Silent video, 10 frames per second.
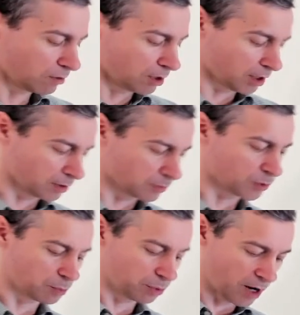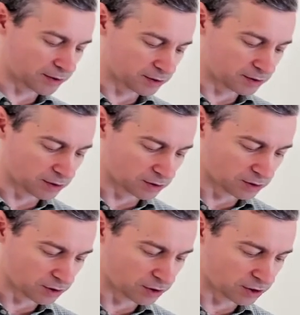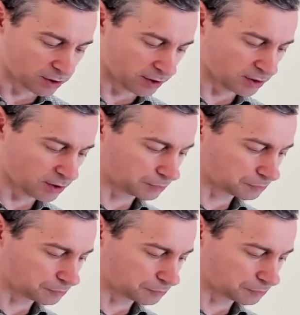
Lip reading: on with processing the search list.